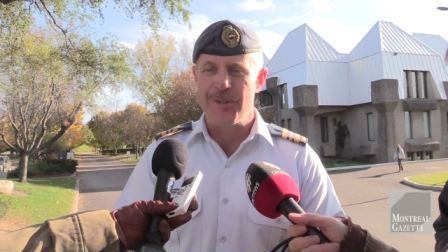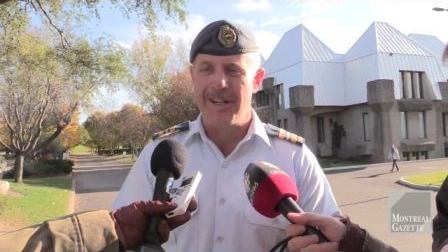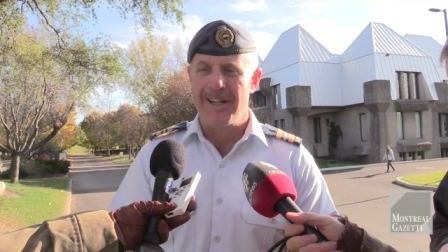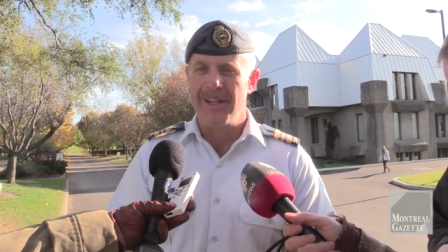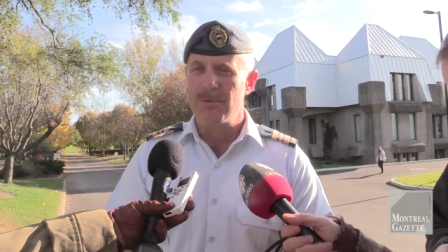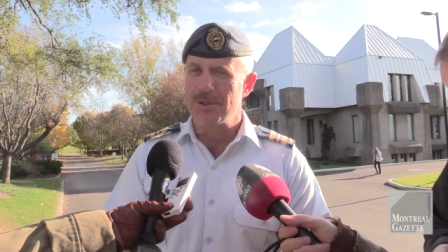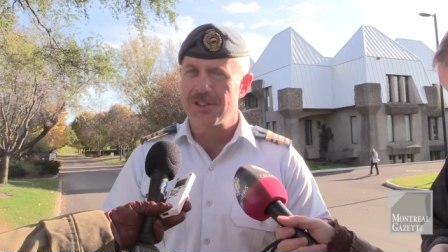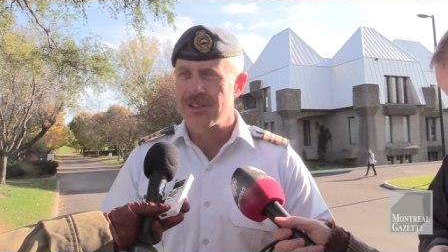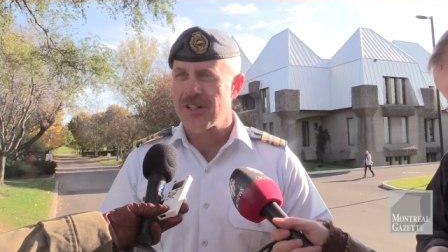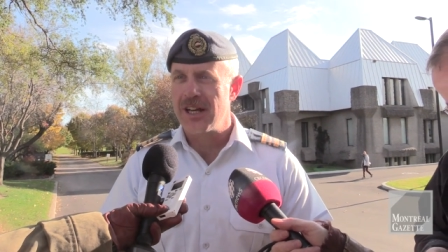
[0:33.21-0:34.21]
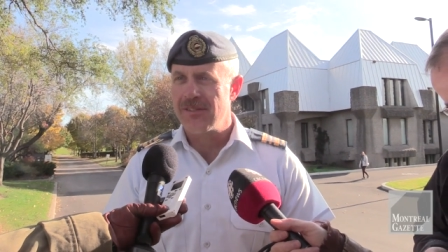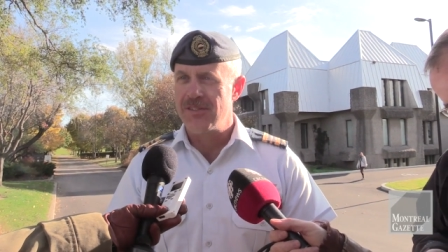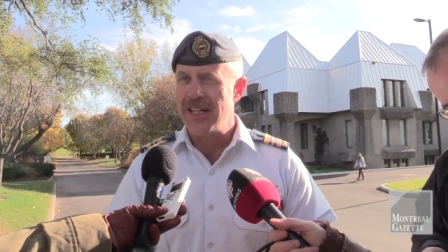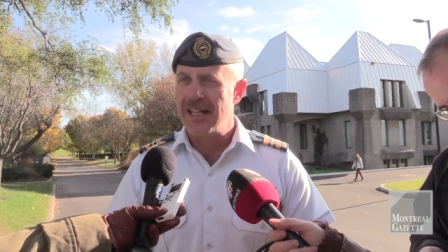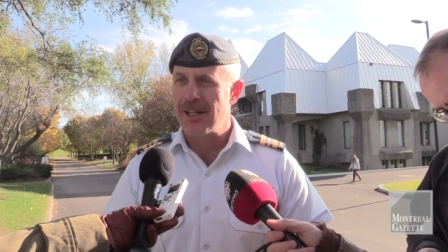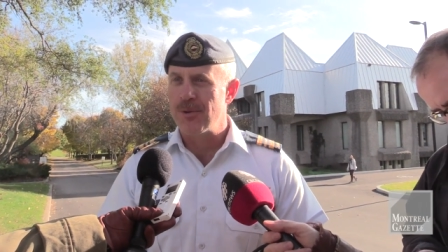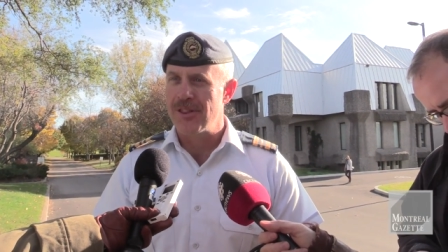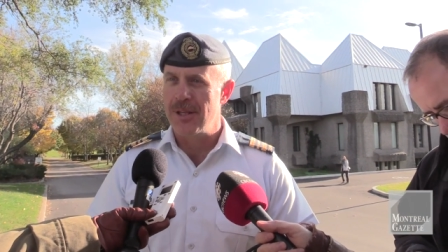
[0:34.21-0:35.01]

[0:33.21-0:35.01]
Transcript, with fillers: I was kind of dealing with